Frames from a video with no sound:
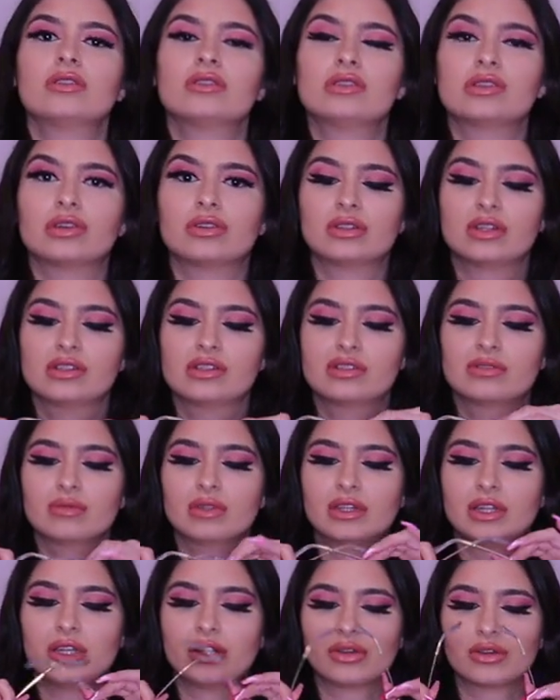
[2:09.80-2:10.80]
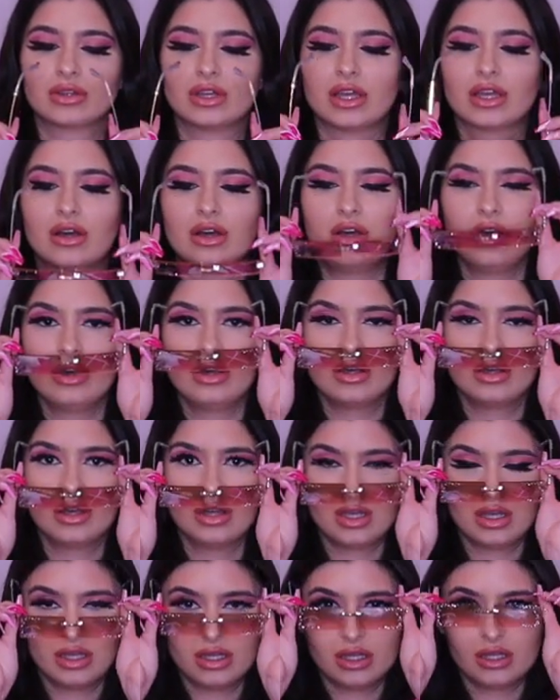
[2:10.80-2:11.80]
So this is what they look like
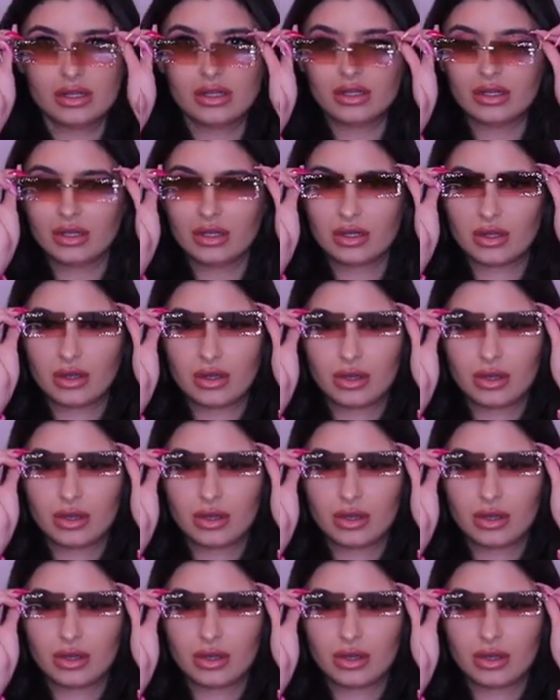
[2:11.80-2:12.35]
on.